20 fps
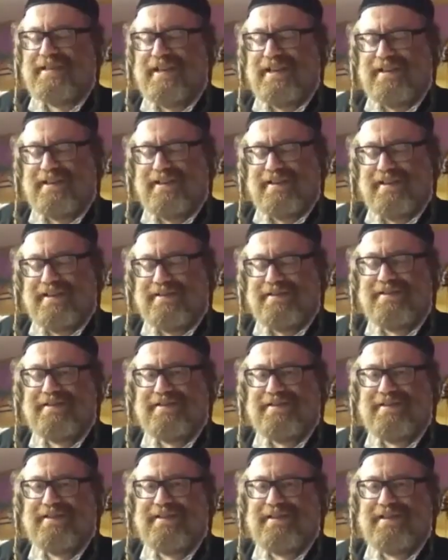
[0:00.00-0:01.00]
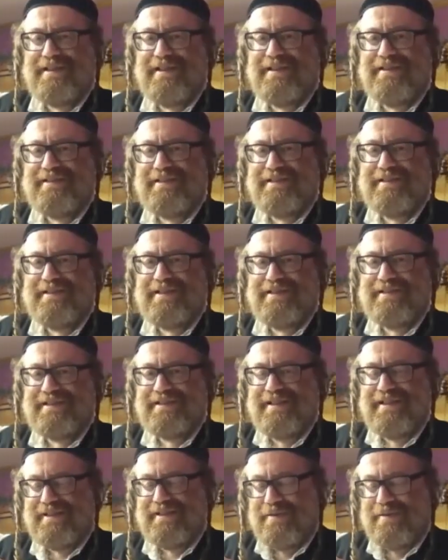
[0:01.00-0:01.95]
We'll yes, get to that. I think. Yes. Yes.